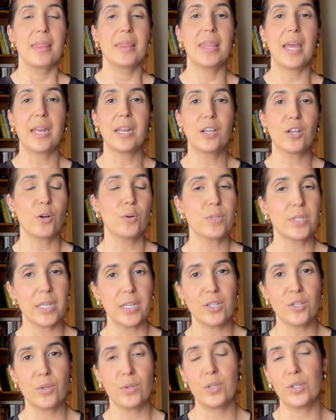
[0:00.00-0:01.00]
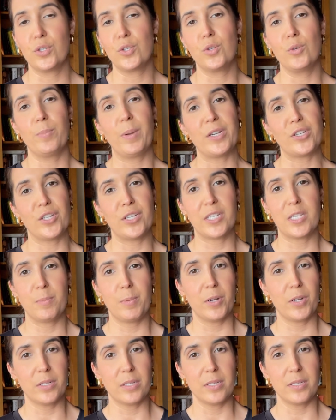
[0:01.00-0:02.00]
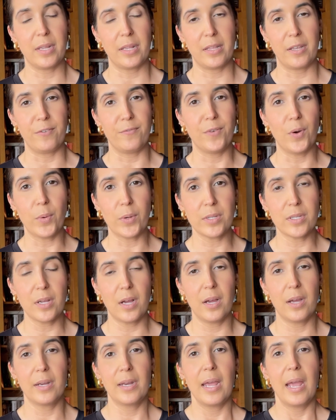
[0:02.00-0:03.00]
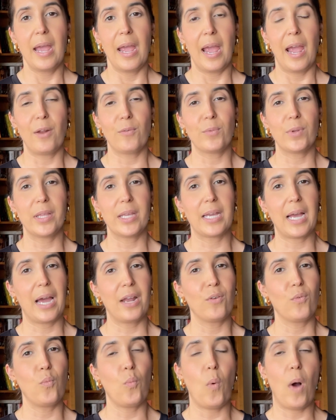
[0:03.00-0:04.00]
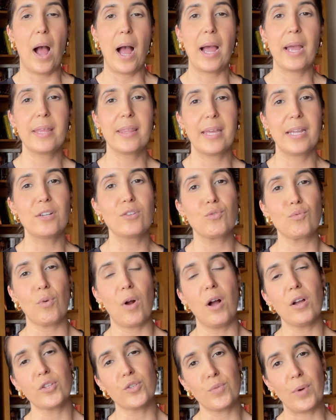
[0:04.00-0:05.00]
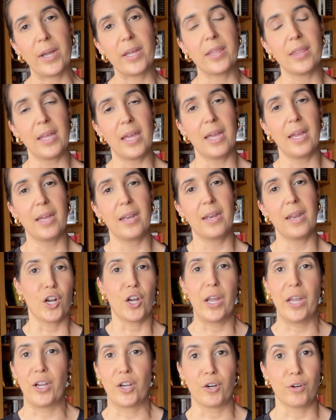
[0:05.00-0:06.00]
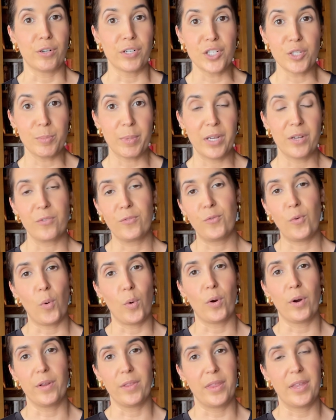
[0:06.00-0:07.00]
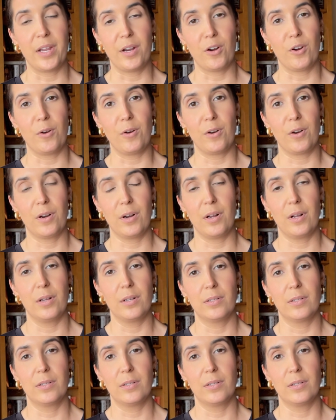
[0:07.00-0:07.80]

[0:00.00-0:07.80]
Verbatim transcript: Then it goes into the two patient experiences that they focus on and really kind of why they draw strength and encouragement for their